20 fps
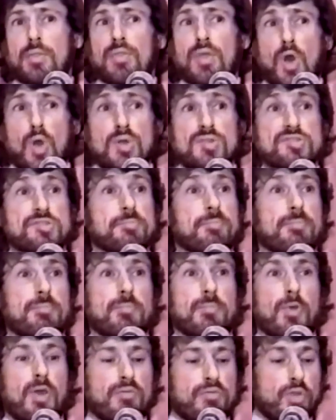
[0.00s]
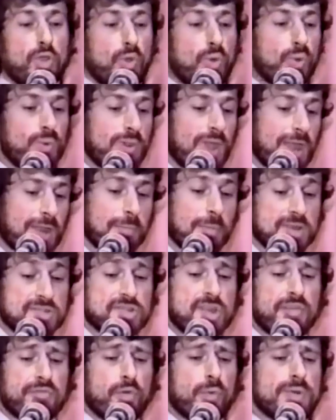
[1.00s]
Those of you who, like
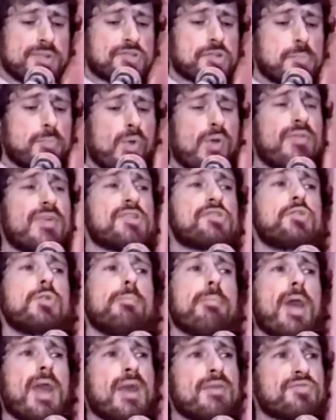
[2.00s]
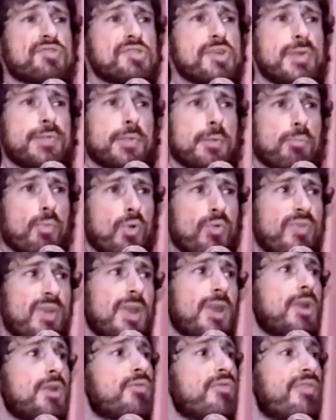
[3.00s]
myself, are into movies, you may have seen the
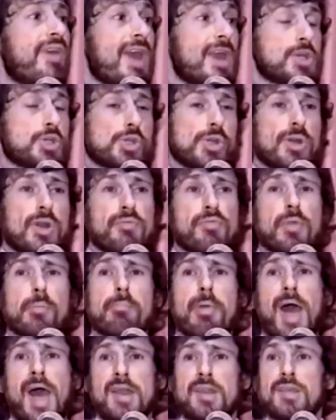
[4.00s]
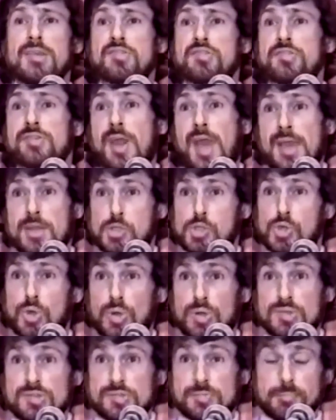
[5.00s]
movie Invasion of the Body
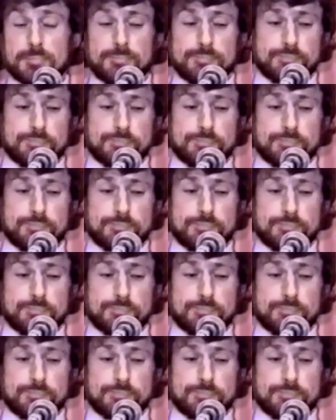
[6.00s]
Snatchers.